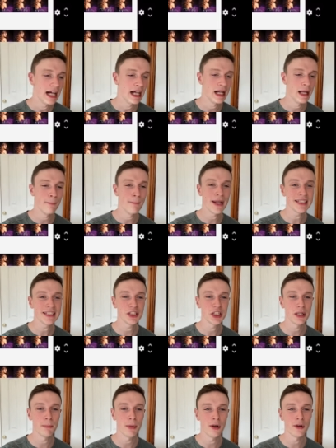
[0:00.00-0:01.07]
Uh, Message
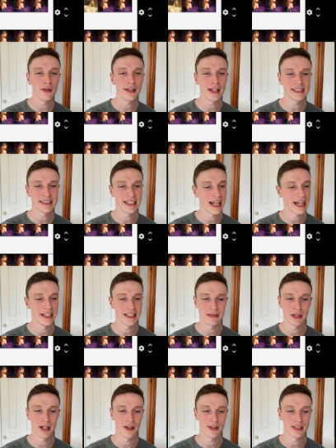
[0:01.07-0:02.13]
in a Bottle, that's again, it's
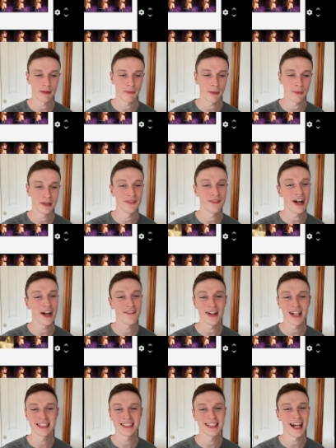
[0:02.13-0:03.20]
been a long time coming. The very
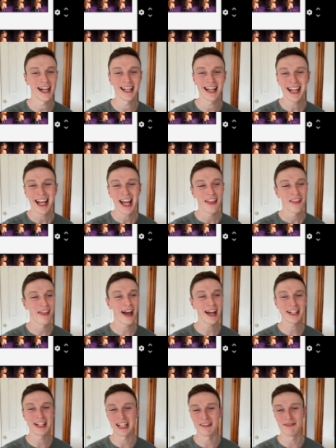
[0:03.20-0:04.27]
first night,
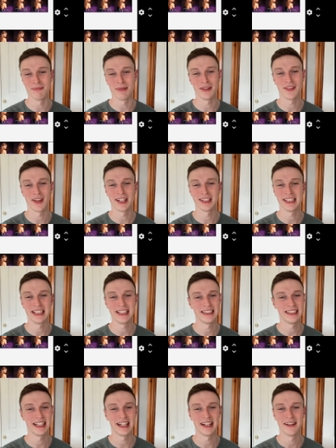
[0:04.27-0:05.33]
that could even be 13
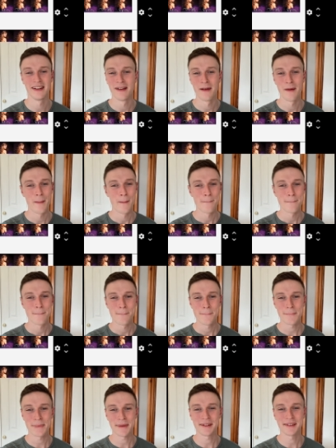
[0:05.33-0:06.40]
tier.
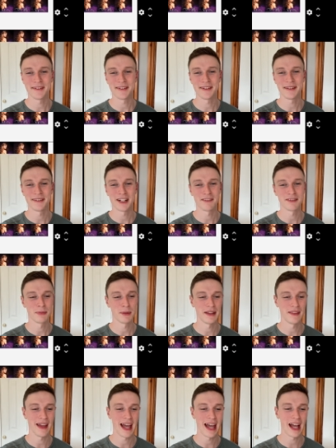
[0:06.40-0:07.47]
Oh, I'm gonna have to put it
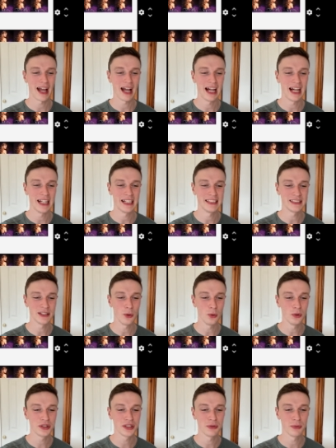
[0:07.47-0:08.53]
there. And
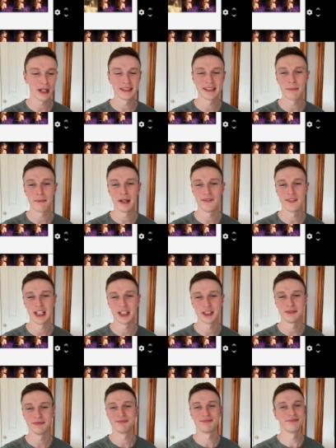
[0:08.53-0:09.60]
all too well, 10 minute
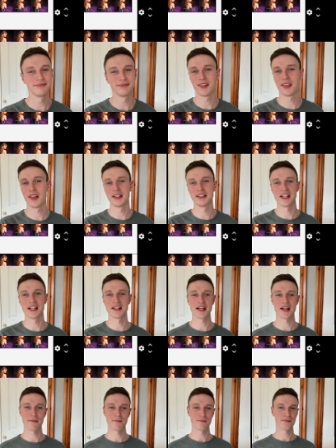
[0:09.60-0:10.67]
version, 13
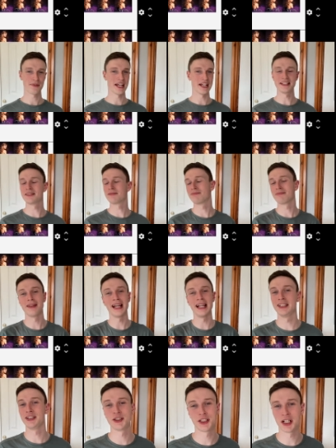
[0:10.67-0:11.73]
tier. It's
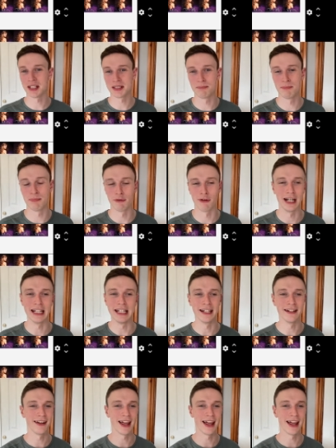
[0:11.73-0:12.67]
it's just brilliant.